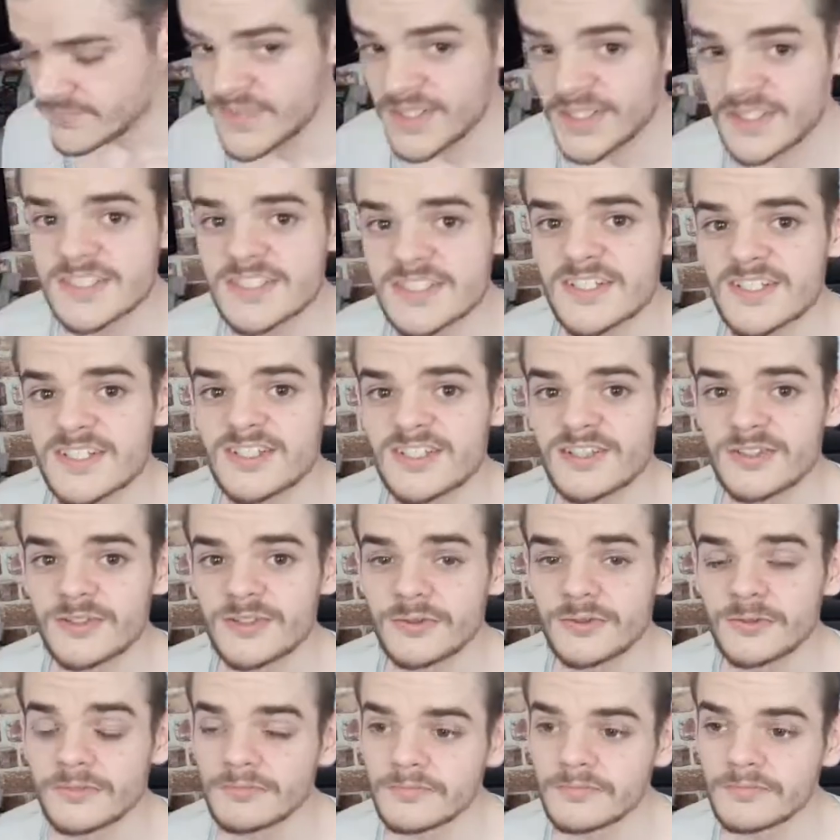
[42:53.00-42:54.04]

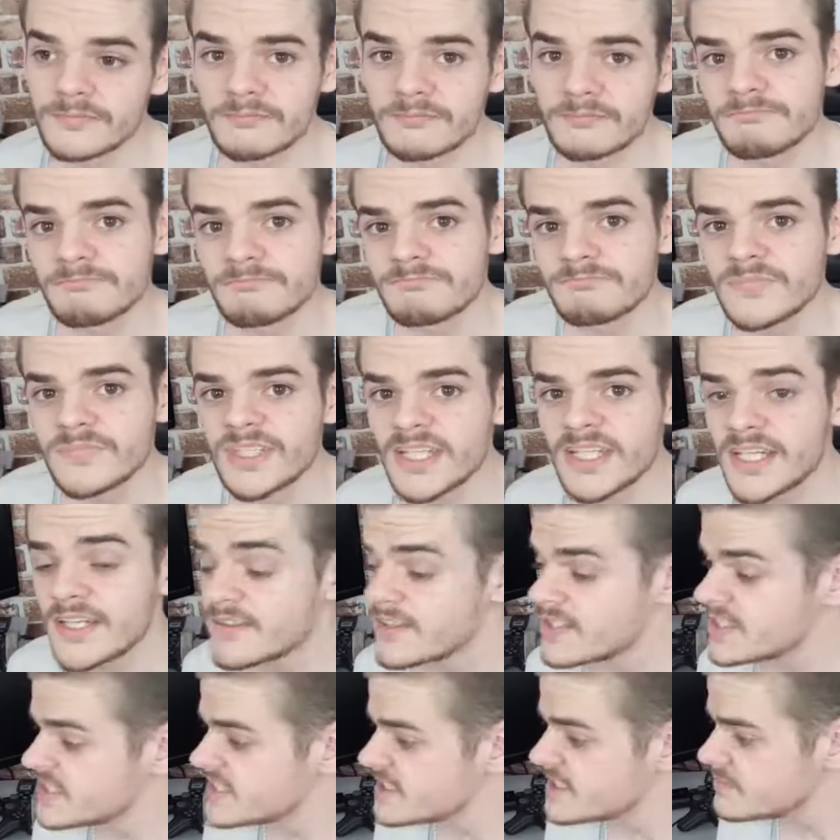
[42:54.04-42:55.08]
So... yeah,
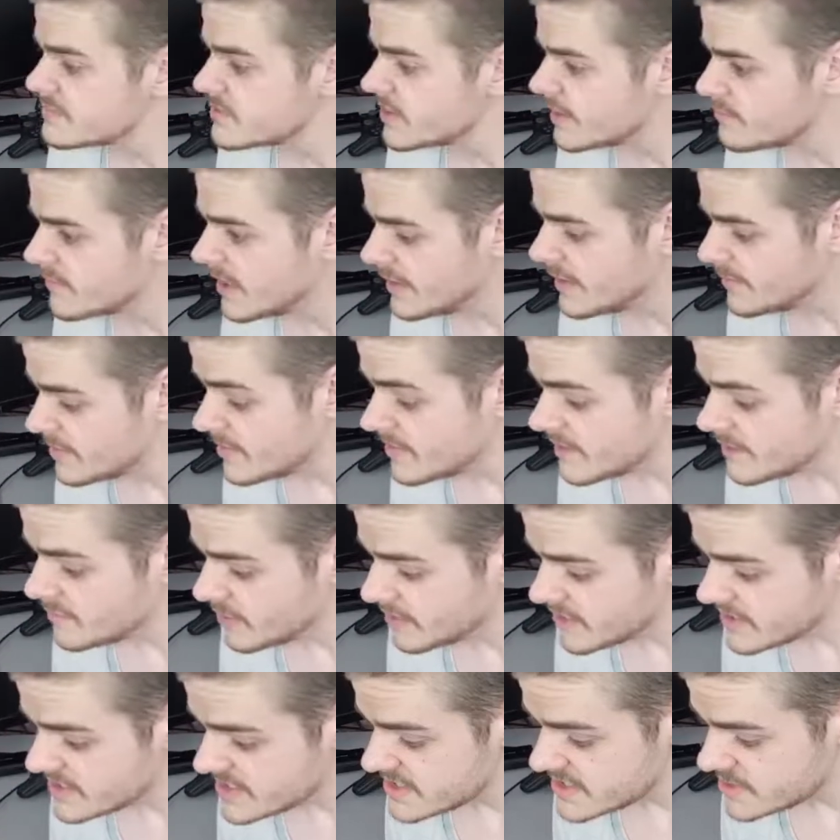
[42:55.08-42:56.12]
it seems like maybe they
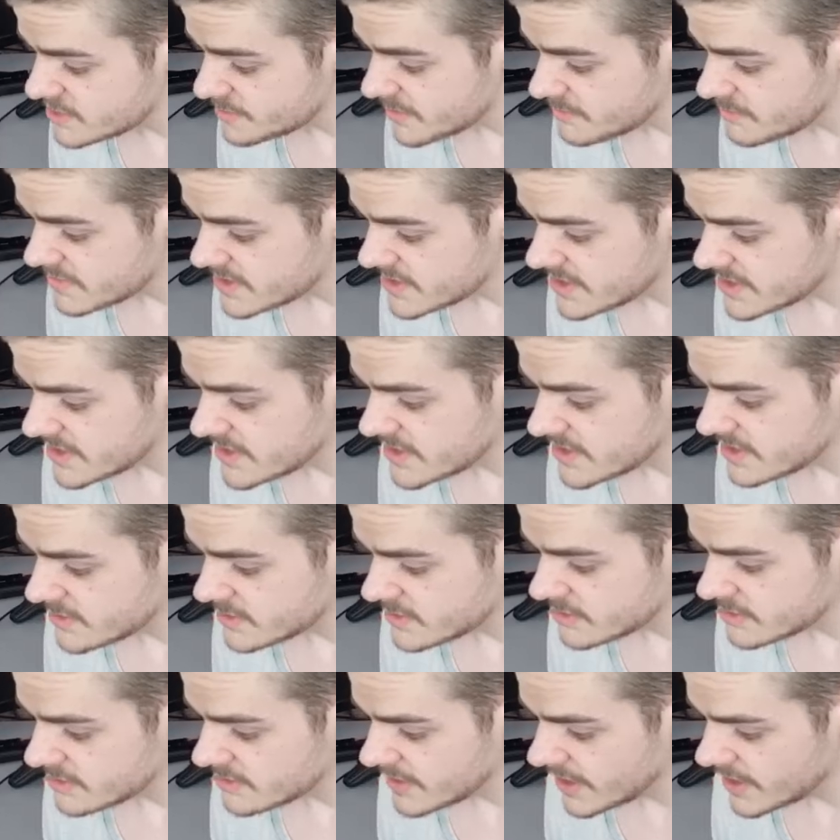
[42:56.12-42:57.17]
might still be busy,
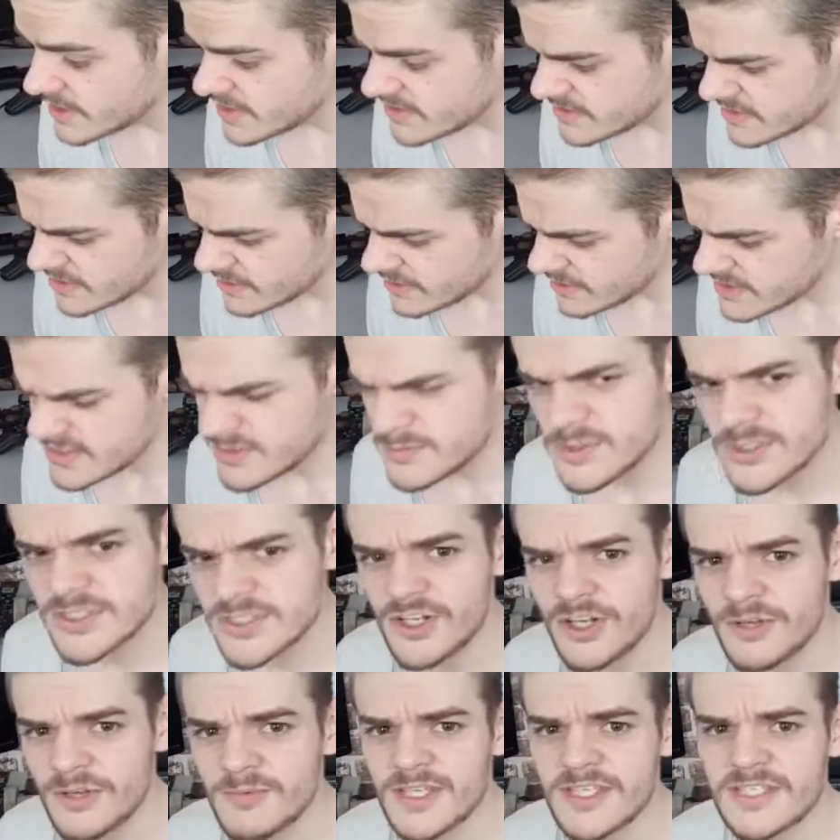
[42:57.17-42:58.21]
or I don't know. I don't know what
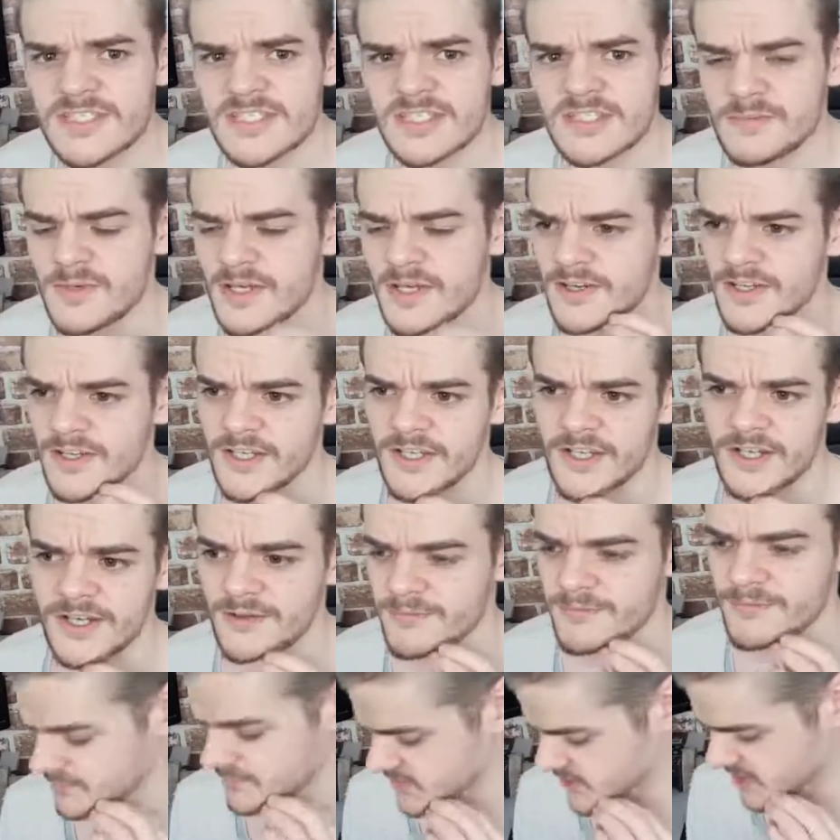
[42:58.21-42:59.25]
time it is in
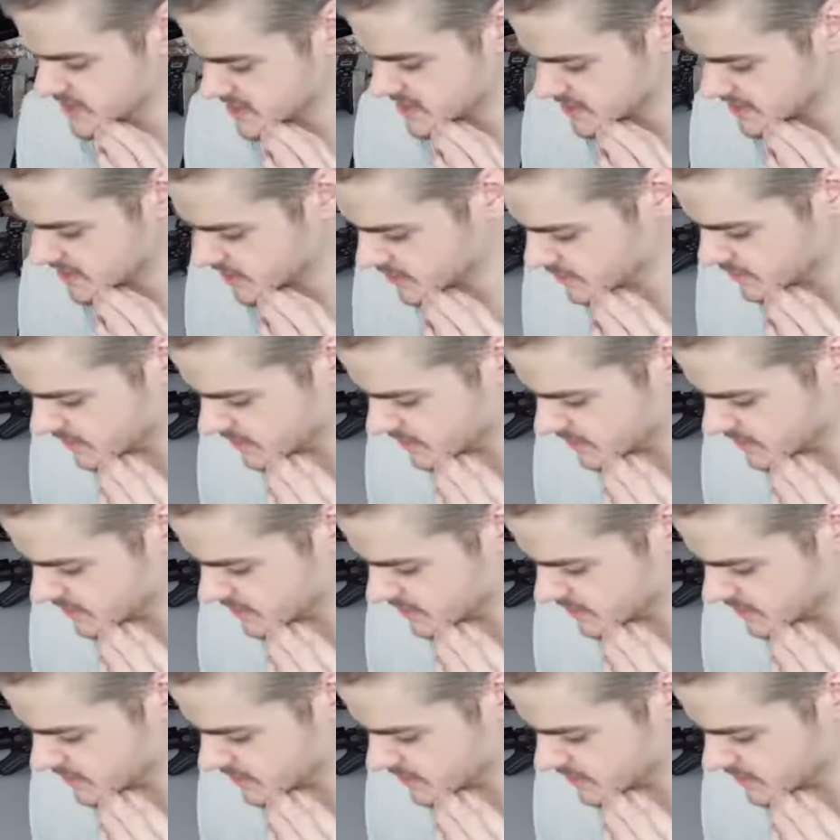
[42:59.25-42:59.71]
America, so